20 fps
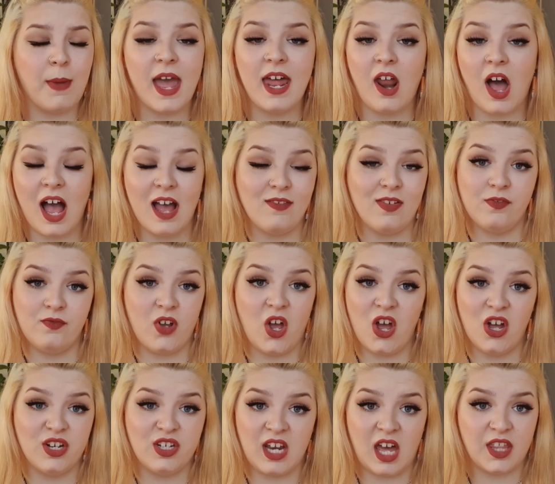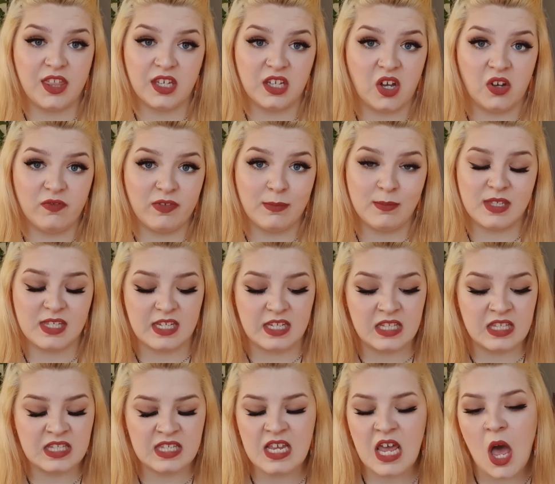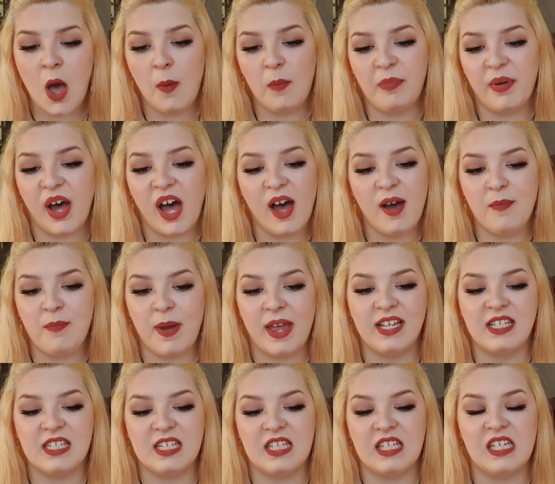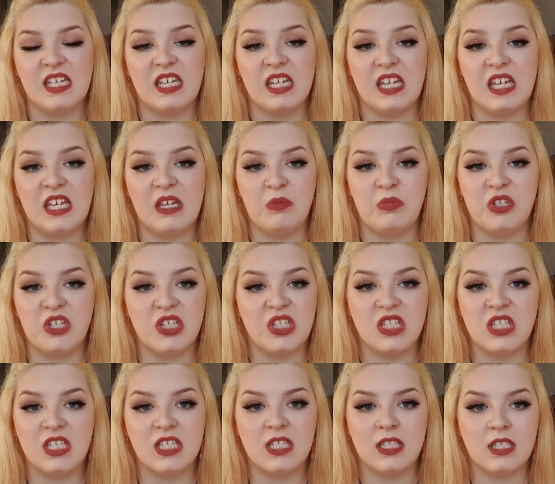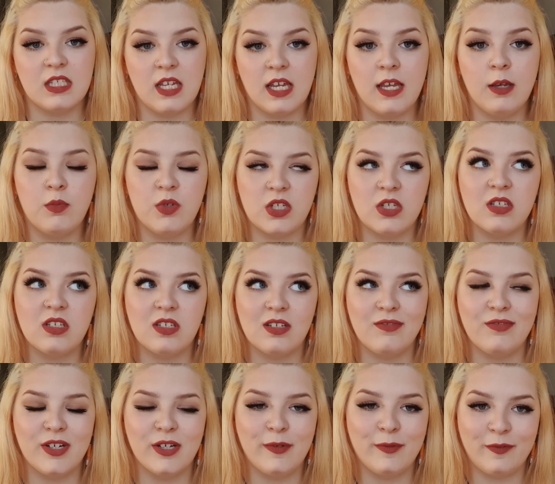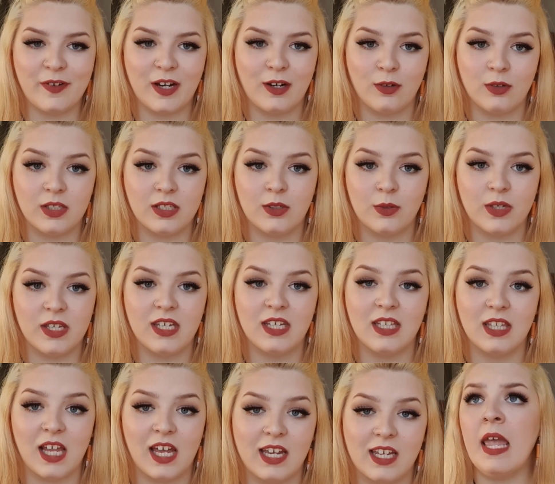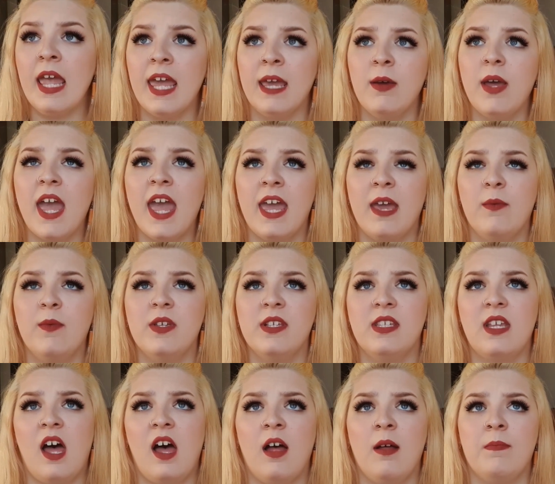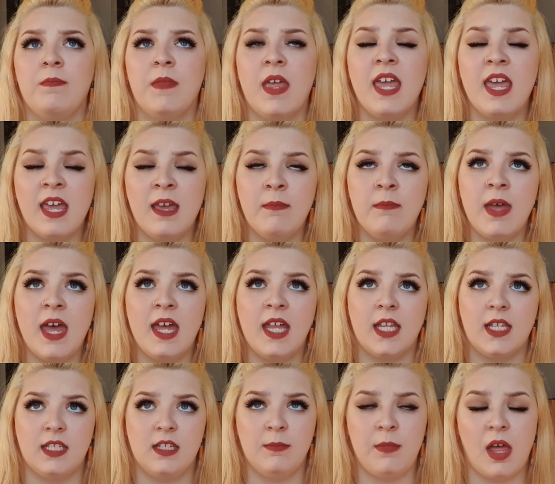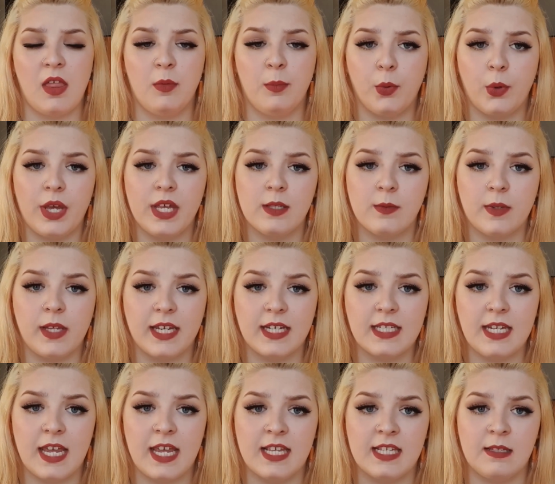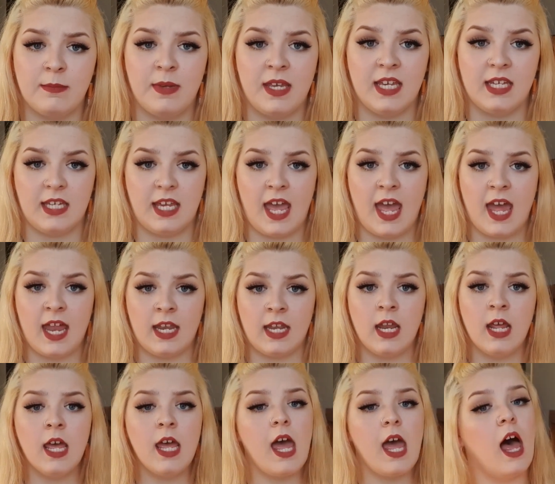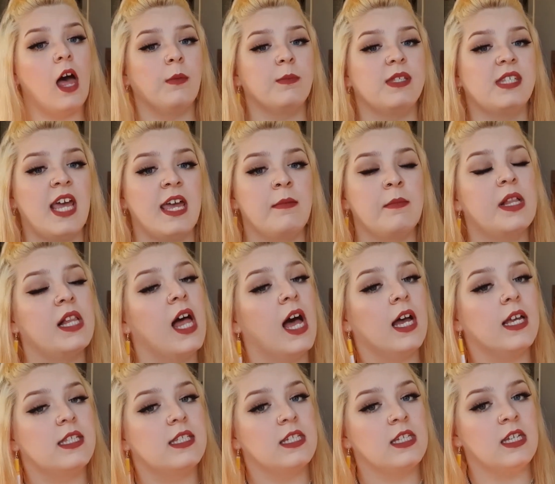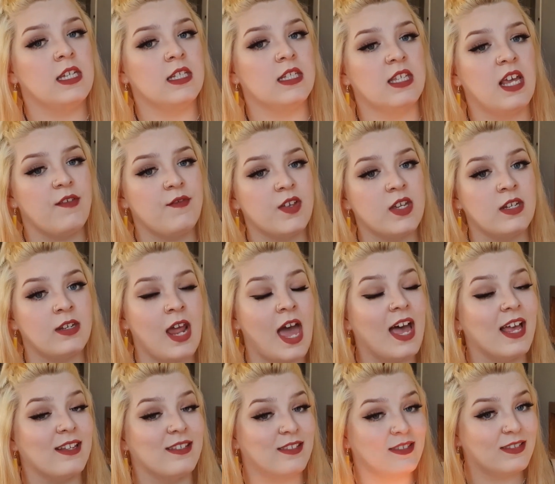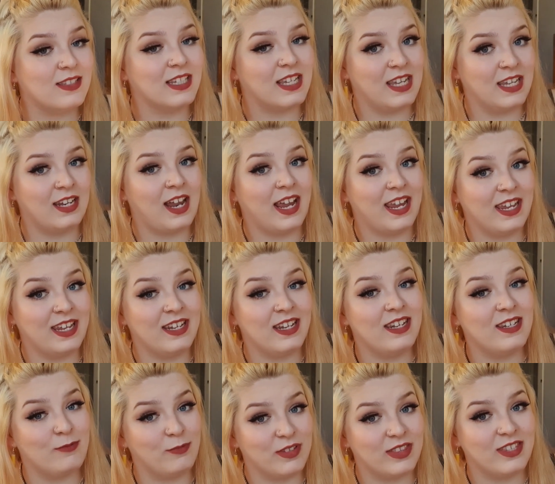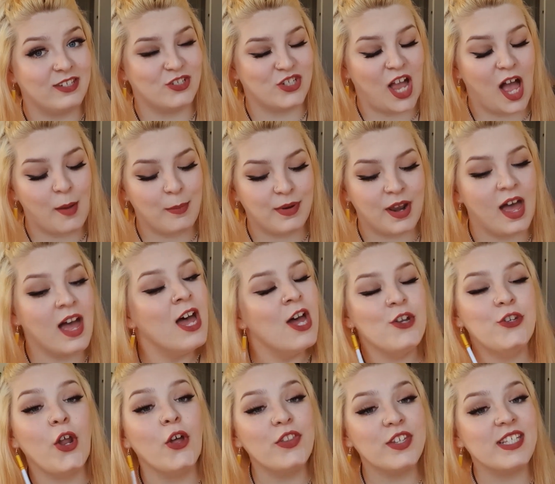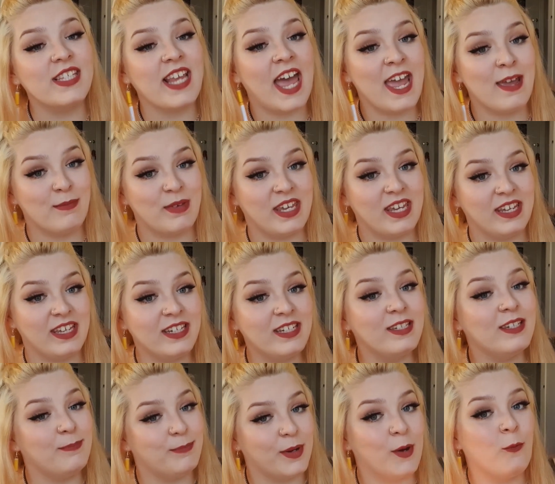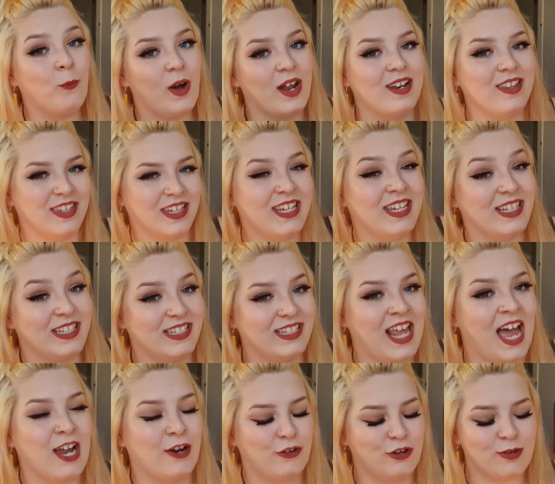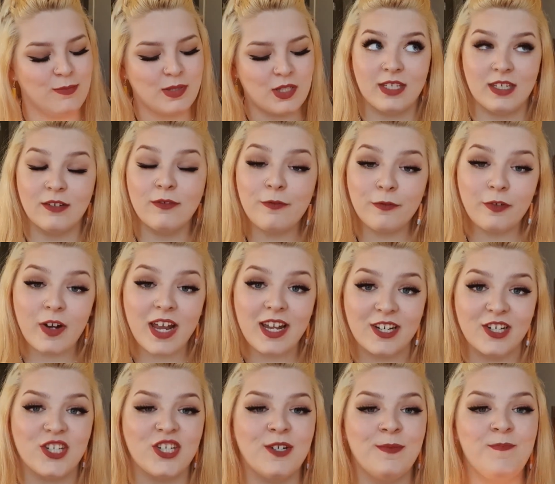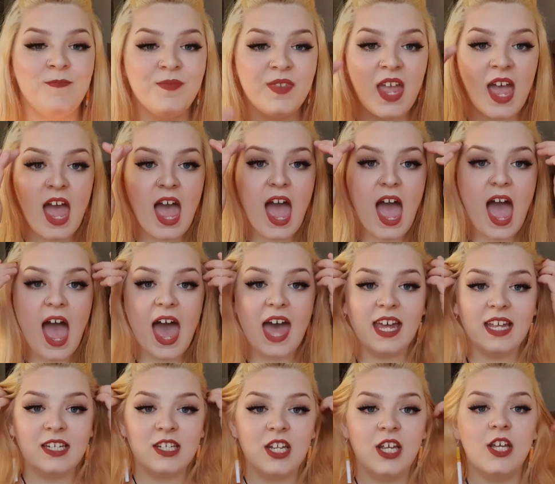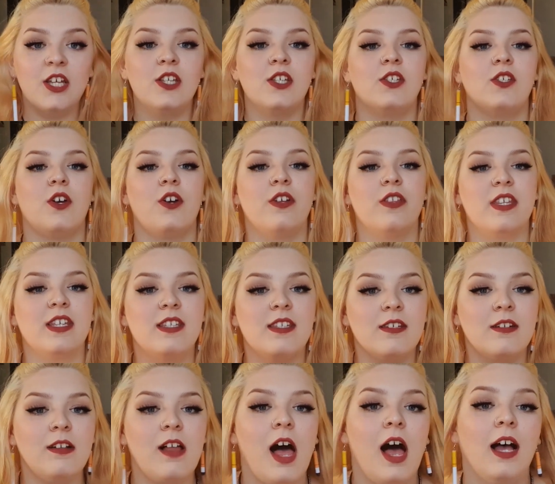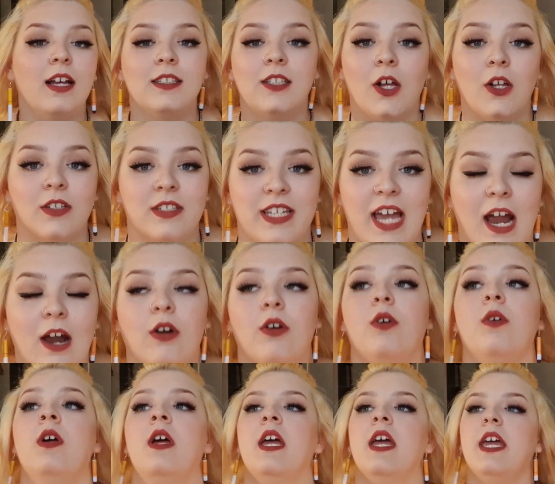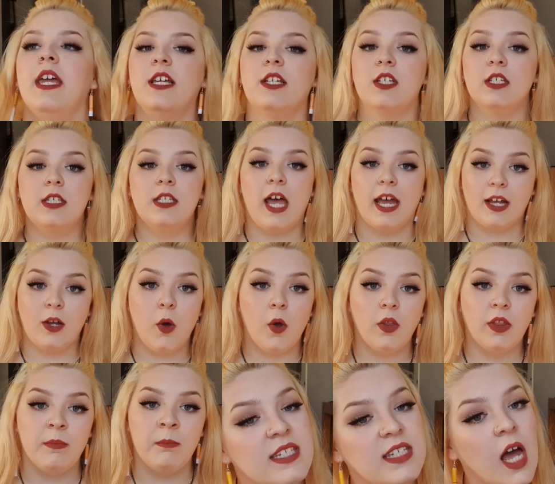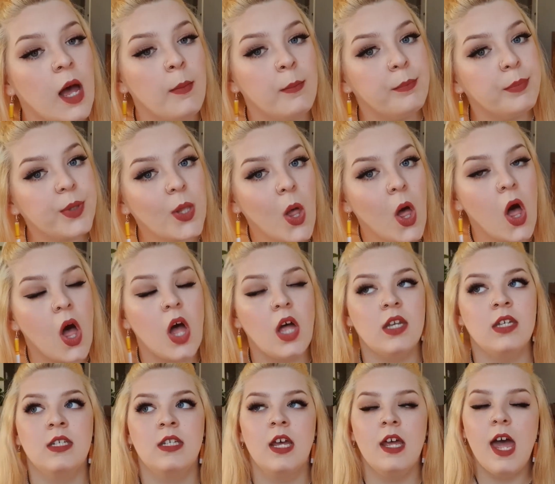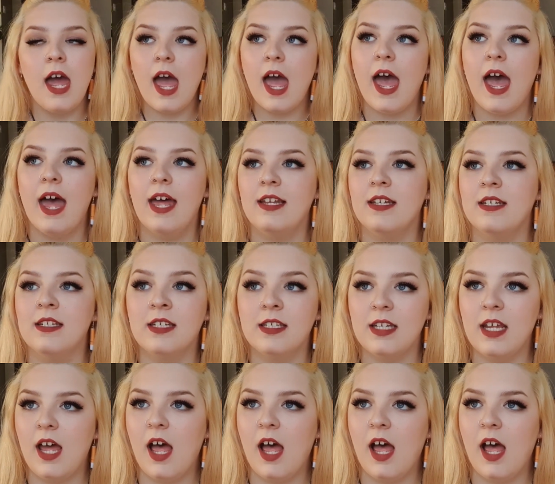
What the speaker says: I've heard nothing of him since, but basically he was just a real feral little kid. Like he was, him and some other boys were like teasing me again, same class in year 7 as the kid I hit with the sharpener. Not the same kid, but one of the kids in that group, so in French. And so this little asshole Daryl is just like calling me dumb blonde, and